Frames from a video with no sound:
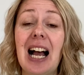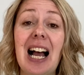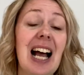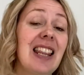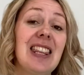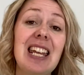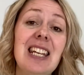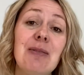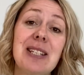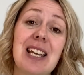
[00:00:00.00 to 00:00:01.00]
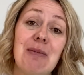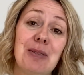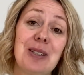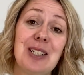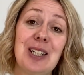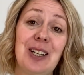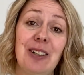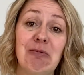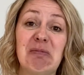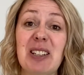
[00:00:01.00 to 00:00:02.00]
And then he was able to
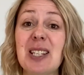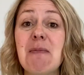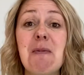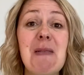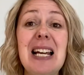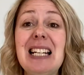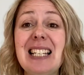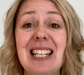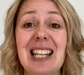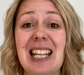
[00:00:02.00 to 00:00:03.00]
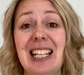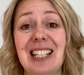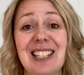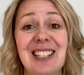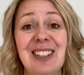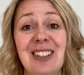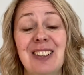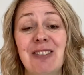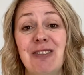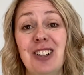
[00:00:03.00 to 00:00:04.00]
do some amazing things
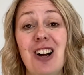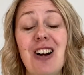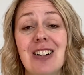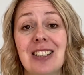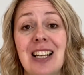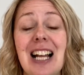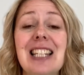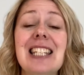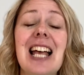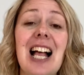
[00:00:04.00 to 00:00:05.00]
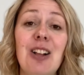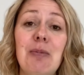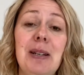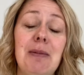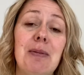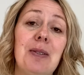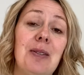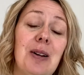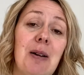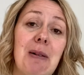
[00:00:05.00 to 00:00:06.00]
for God and tell people
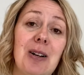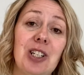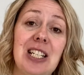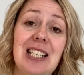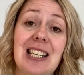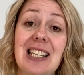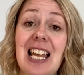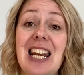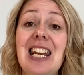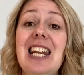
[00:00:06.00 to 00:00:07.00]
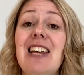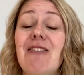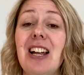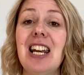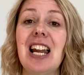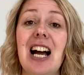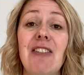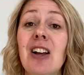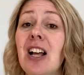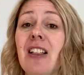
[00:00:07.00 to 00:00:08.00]
about Jesus and live a life
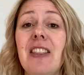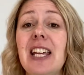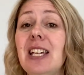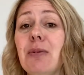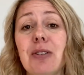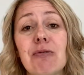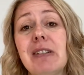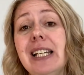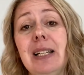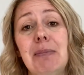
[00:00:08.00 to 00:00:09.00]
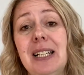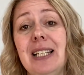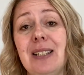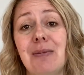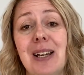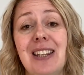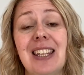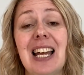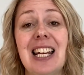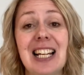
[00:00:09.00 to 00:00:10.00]
that he was really pleased with
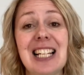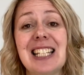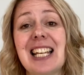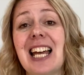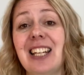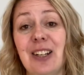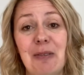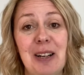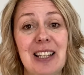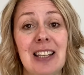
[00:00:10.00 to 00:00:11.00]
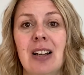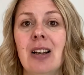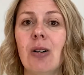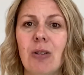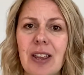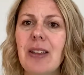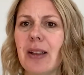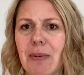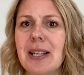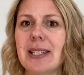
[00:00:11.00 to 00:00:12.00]
and content with. Although there
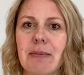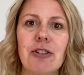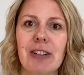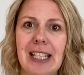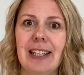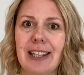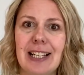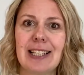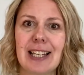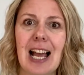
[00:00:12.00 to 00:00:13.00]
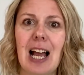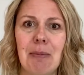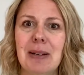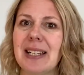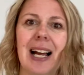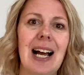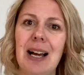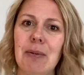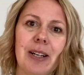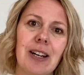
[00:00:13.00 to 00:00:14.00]
were some tricky things that happened, I
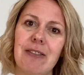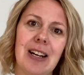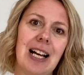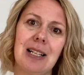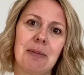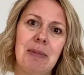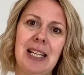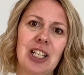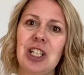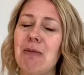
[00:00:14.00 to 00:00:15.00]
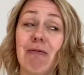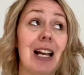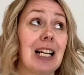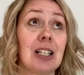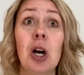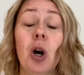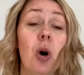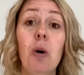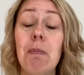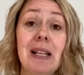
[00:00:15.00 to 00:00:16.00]
wouldn't have liked being shipwrecked
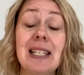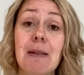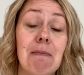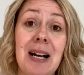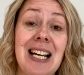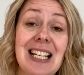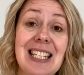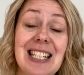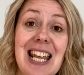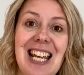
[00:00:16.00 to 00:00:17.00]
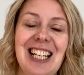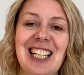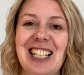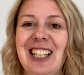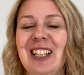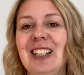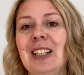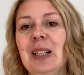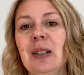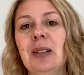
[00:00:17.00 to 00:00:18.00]
or bitten by a snake.
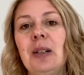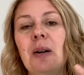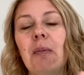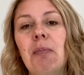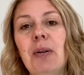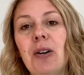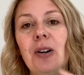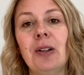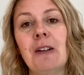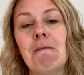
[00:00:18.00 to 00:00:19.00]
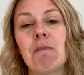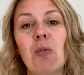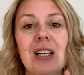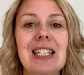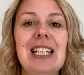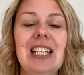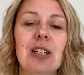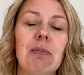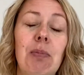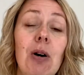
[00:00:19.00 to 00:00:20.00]
But what
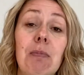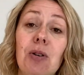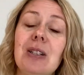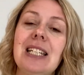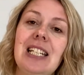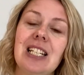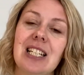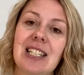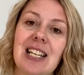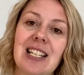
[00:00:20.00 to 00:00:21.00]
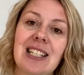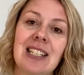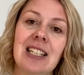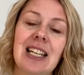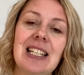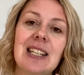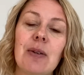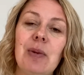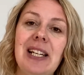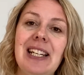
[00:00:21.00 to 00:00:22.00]
teach what Paul teaches us is that
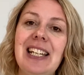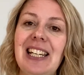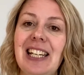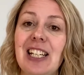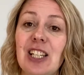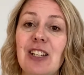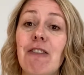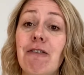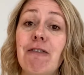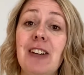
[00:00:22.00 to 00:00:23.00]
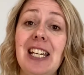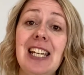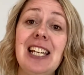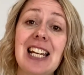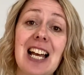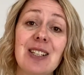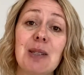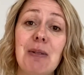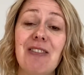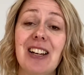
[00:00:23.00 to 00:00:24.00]
we need to feed our
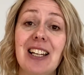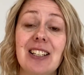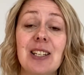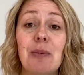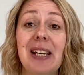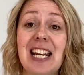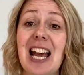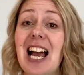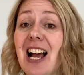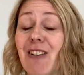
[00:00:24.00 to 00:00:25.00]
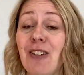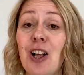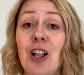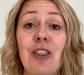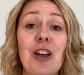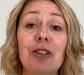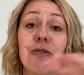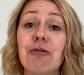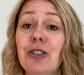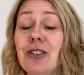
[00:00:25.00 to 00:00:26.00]
spirit so we can have those
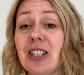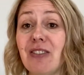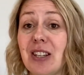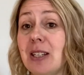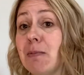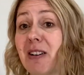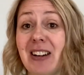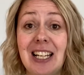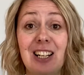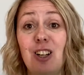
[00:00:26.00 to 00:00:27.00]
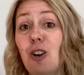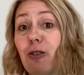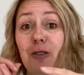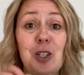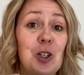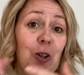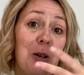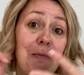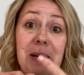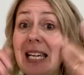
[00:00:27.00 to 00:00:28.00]
fruits of the spirit love joy
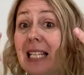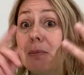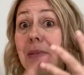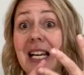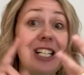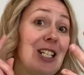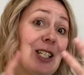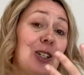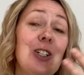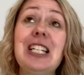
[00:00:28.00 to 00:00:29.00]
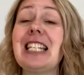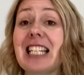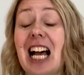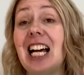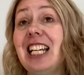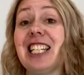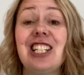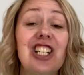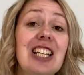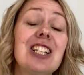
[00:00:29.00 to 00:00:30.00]
peace patience goodness kindness
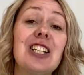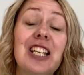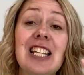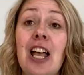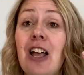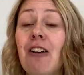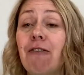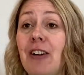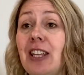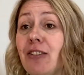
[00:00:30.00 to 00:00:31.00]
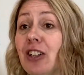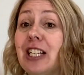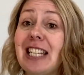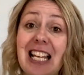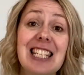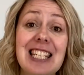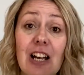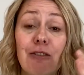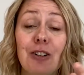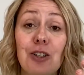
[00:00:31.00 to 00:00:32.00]
gentleness faithfulness and
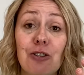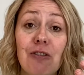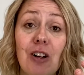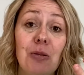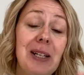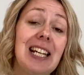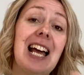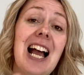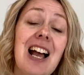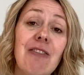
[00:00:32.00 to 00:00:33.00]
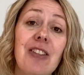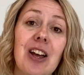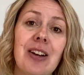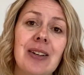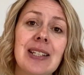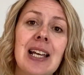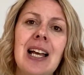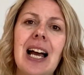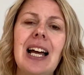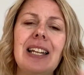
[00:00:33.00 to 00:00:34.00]
self-control we can have those
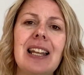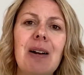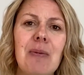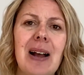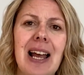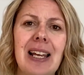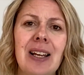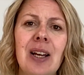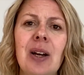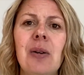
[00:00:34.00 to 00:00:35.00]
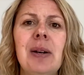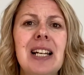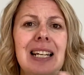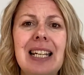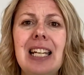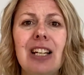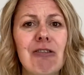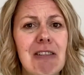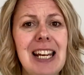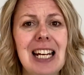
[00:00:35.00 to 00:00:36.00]
and in that way, we can lead
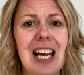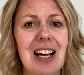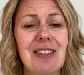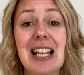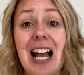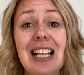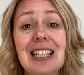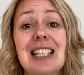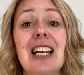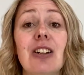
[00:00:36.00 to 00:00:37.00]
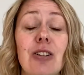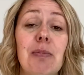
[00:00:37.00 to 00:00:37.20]
great lives and tell other